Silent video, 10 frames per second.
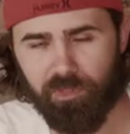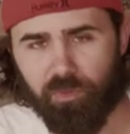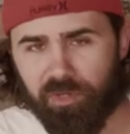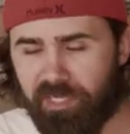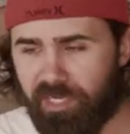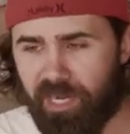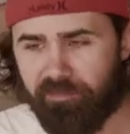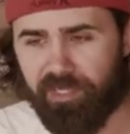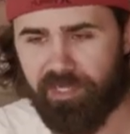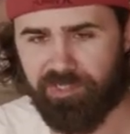Working in
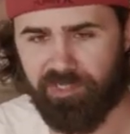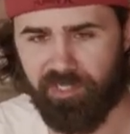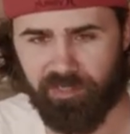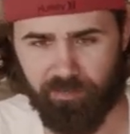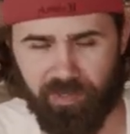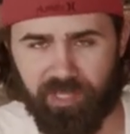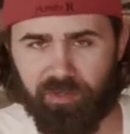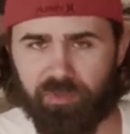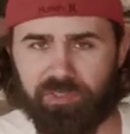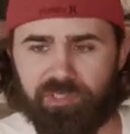Afghanistan, the pay
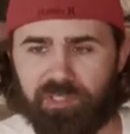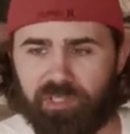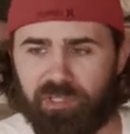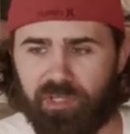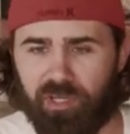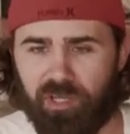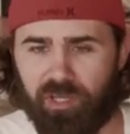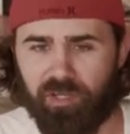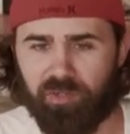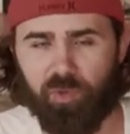was
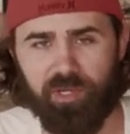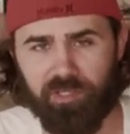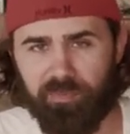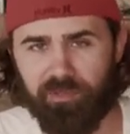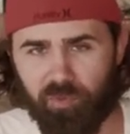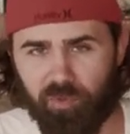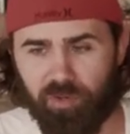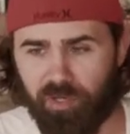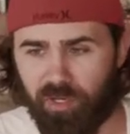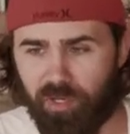quite a bit more,